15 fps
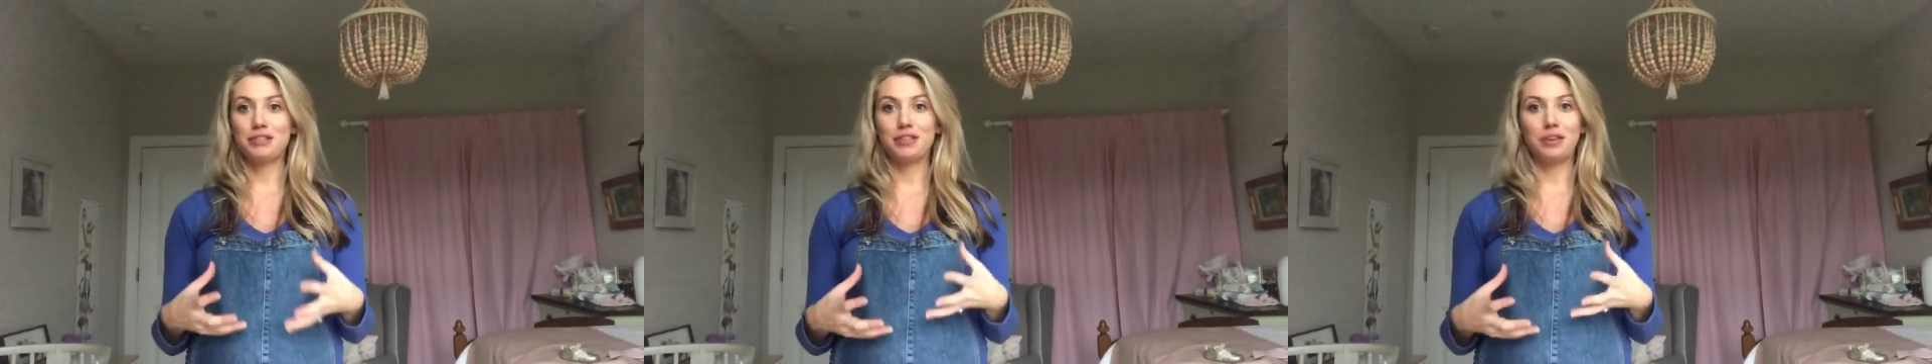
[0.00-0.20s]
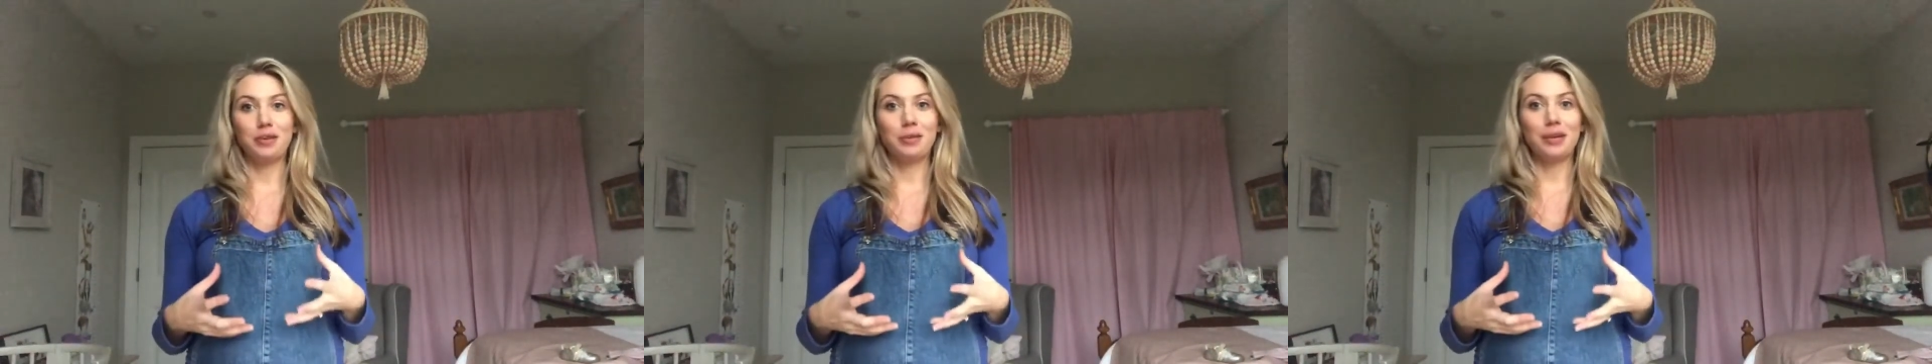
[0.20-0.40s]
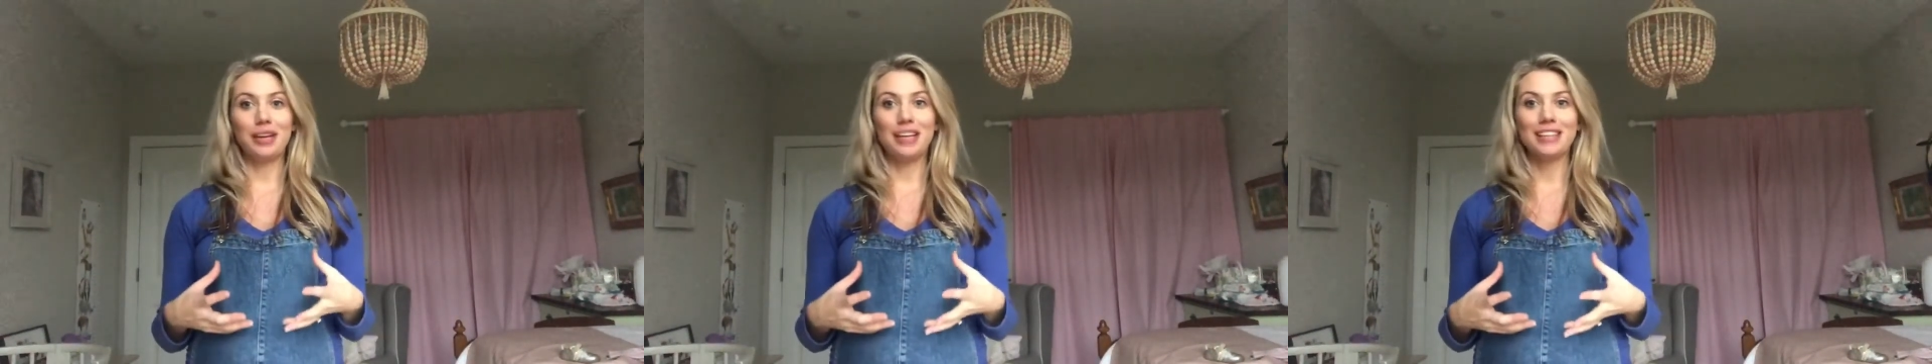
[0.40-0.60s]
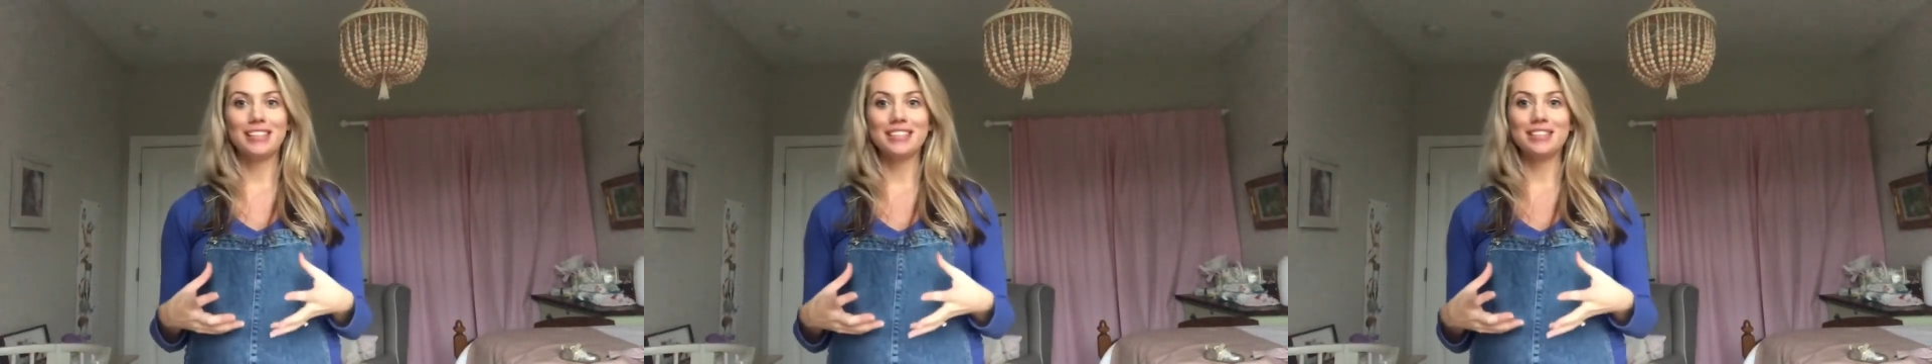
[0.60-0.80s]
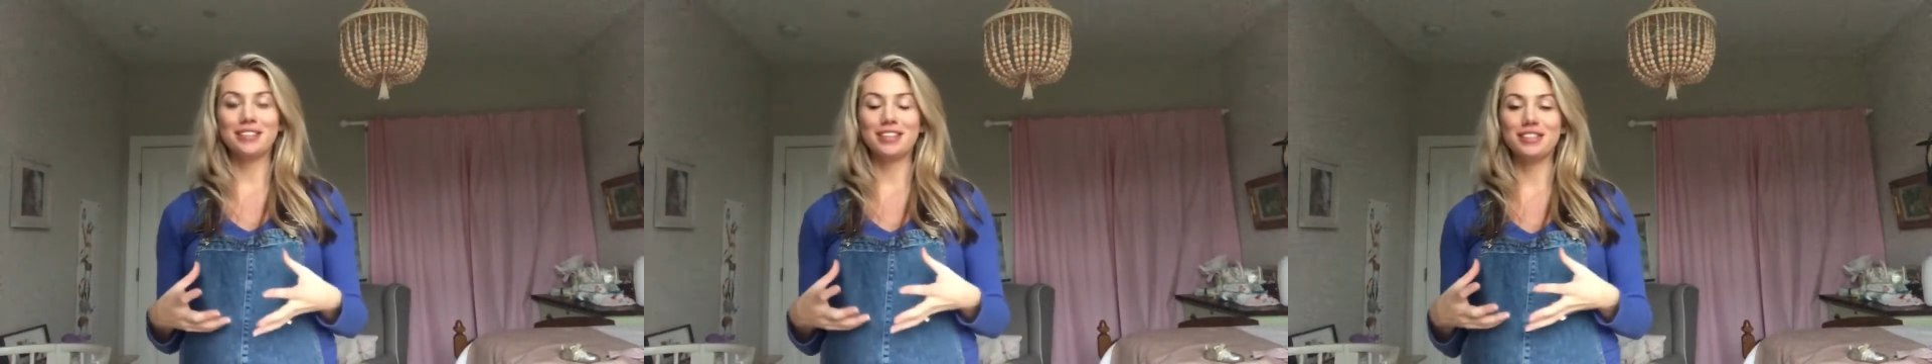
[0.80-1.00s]
few weeks
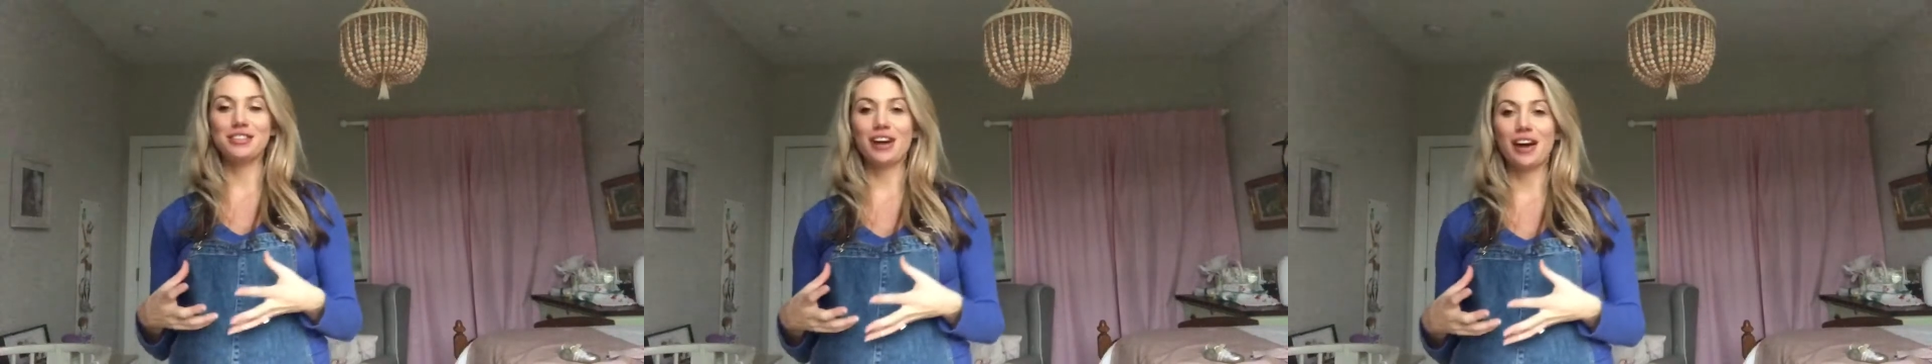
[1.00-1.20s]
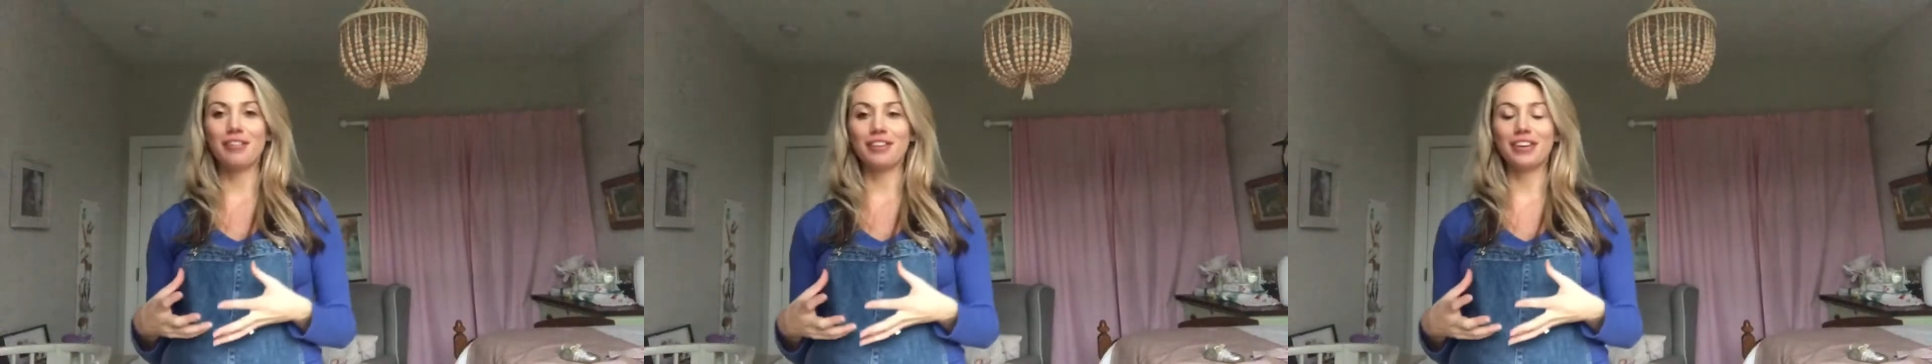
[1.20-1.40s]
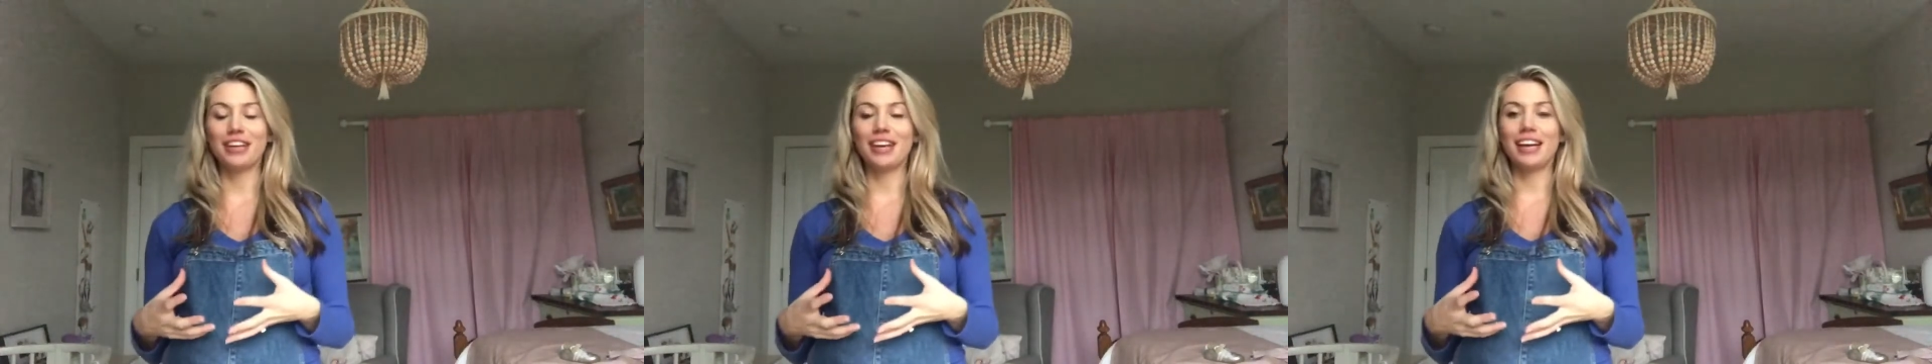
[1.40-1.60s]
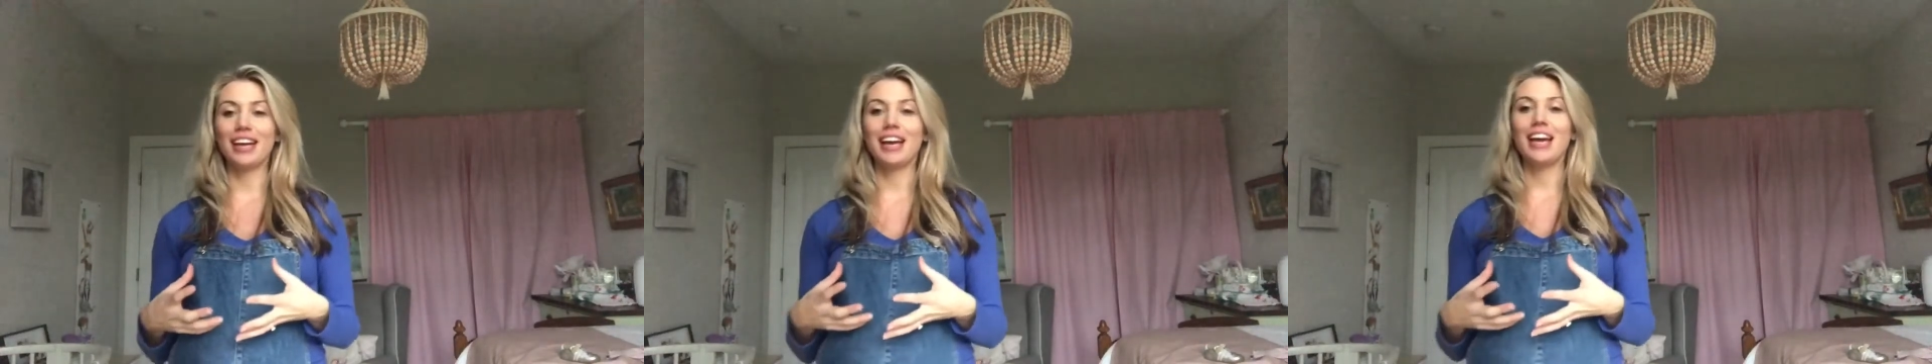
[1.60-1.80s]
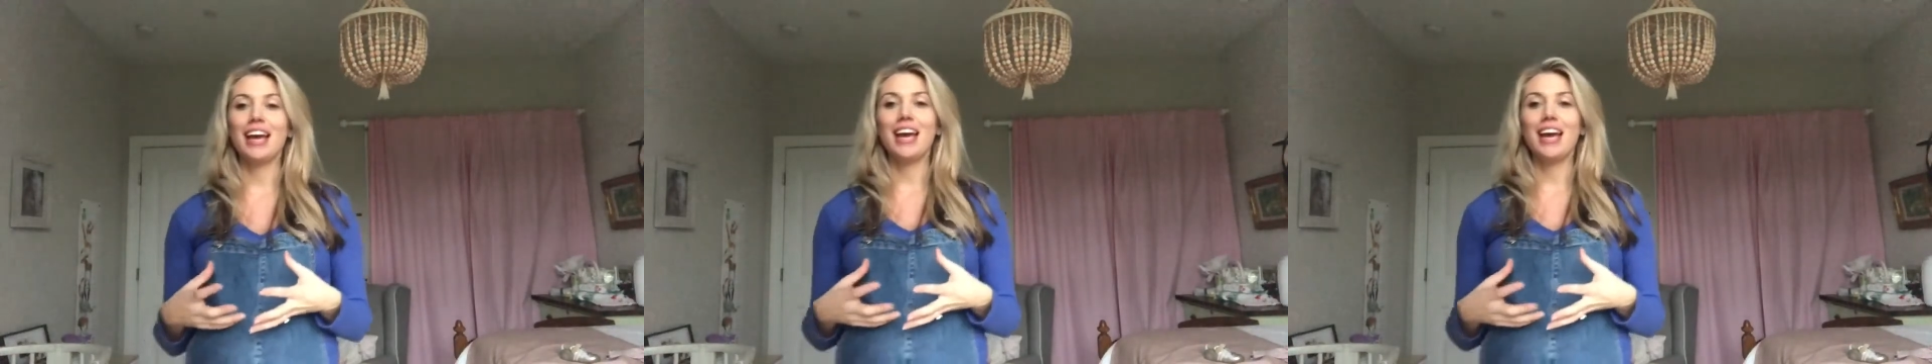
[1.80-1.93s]
with traveling